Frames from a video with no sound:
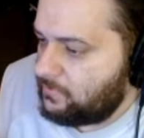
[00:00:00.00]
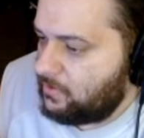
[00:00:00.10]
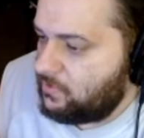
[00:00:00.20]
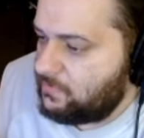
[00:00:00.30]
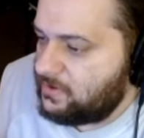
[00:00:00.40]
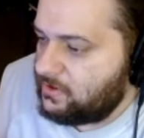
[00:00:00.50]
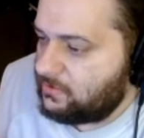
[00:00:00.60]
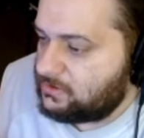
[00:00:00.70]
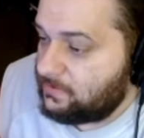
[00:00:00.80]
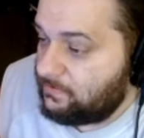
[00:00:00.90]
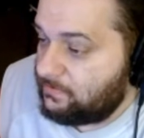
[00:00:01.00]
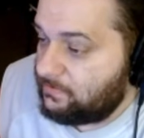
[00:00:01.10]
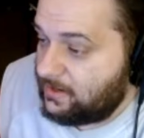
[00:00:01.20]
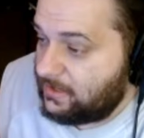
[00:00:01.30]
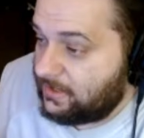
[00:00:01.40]
A woman holds a
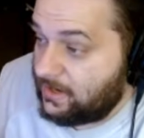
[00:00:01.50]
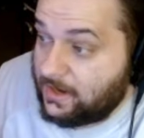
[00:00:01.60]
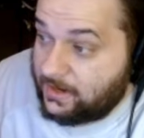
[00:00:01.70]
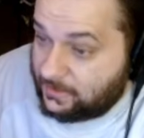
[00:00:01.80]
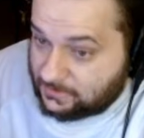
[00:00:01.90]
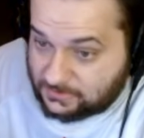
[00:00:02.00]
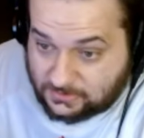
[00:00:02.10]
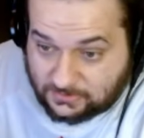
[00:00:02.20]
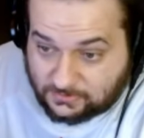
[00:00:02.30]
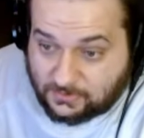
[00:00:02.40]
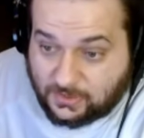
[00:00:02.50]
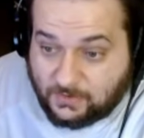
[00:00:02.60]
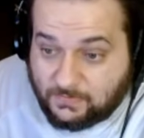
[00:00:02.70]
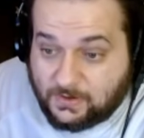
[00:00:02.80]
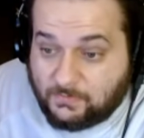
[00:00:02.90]
bionic ant.
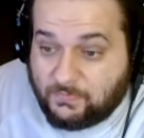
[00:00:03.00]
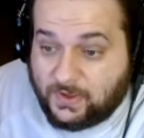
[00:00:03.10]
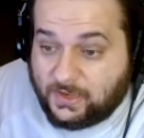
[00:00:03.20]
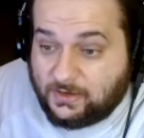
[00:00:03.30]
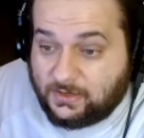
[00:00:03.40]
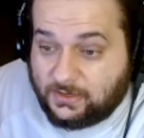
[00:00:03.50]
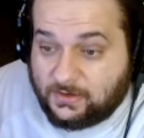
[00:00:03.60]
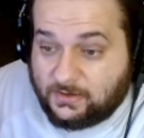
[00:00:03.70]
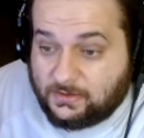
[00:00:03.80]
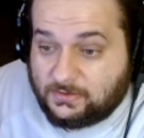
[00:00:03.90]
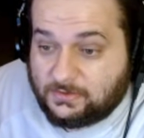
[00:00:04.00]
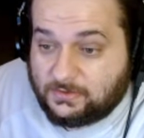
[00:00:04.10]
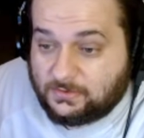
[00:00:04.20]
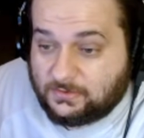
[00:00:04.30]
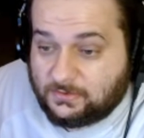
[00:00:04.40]
How about a bionic ant?
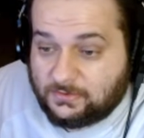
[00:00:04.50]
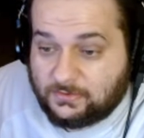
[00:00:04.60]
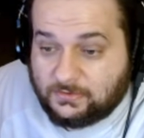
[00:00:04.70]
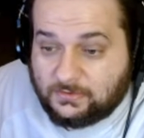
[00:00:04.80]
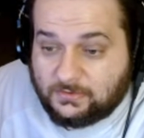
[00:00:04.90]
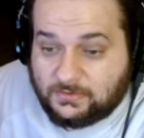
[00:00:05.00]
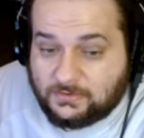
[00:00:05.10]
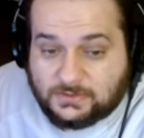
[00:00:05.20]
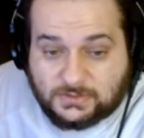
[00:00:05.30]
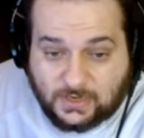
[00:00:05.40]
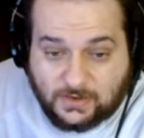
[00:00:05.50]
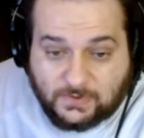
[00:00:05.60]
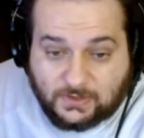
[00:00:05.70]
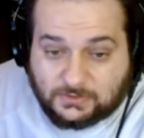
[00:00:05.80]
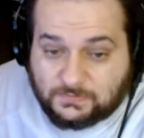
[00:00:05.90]

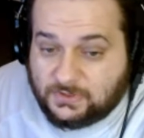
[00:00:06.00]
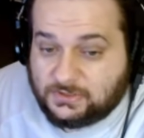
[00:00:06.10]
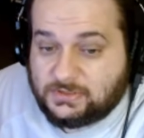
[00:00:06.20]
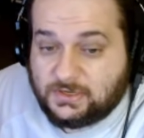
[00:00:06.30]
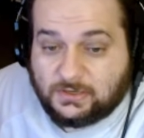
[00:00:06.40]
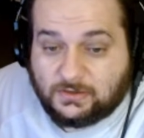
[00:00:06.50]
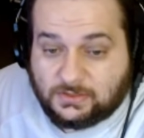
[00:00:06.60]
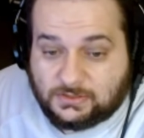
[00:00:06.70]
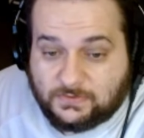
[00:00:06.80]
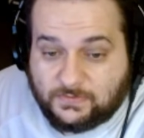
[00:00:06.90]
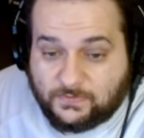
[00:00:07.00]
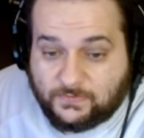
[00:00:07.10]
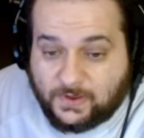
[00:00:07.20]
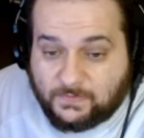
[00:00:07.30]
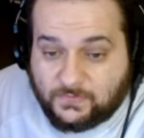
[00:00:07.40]
Sam Altman said it cost
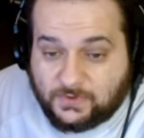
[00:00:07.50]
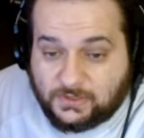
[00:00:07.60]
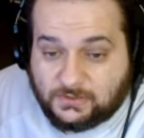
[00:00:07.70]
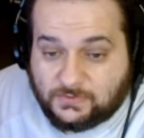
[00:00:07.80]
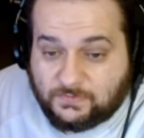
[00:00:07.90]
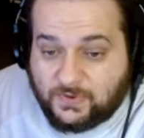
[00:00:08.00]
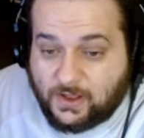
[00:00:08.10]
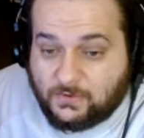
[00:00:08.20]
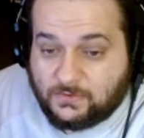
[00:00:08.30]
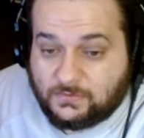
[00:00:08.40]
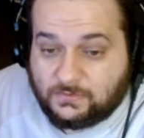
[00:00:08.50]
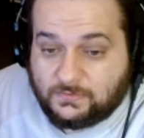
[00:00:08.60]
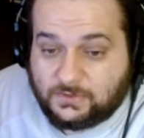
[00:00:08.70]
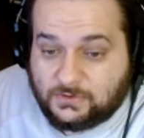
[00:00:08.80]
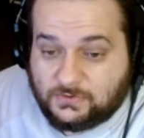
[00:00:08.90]
$3.5 million to power
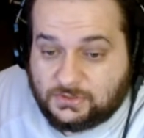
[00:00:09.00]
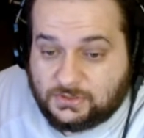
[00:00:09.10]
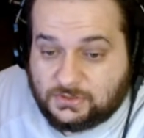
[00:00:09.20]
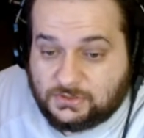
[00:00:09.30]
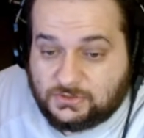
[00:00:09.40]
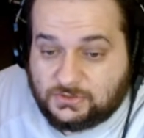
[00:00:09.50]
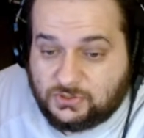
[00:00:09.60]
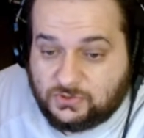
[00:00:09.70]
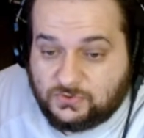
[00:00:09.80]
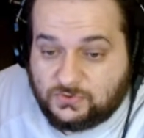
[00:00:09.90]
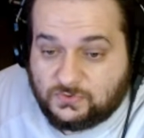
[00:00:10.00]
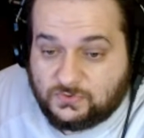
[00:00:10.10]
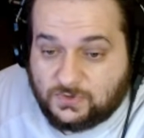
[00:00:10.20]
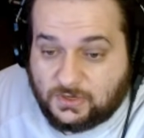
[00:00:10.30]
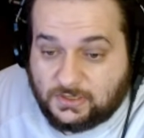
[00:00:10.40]
usage due
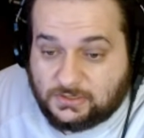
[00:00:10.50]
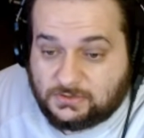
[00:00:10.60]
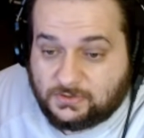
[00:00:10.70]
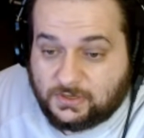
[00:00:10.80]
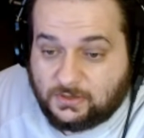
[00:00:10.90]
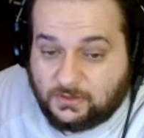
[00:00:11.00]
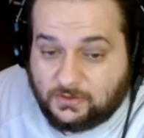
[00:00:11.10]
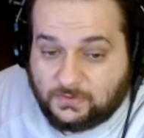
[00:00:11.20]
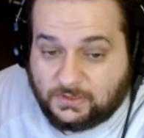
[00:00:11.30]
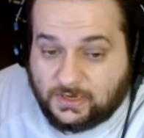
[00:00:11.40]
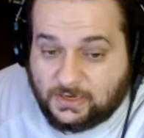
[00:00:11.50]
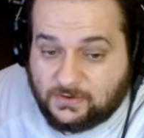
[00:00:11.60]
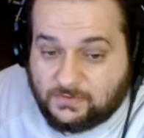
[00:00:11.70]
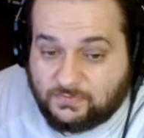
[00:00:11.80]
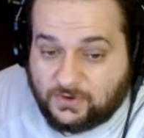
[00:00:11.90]
to unnecessary hello and
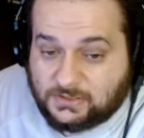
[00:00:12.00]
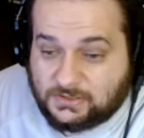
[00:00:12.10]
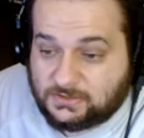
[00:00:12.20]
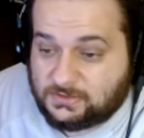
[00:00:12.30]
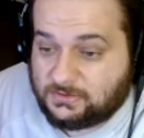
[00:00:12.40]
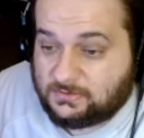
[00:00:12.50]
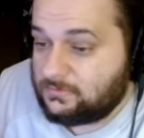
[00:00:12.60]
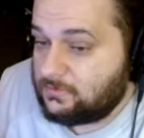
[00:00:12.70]
thank you processing.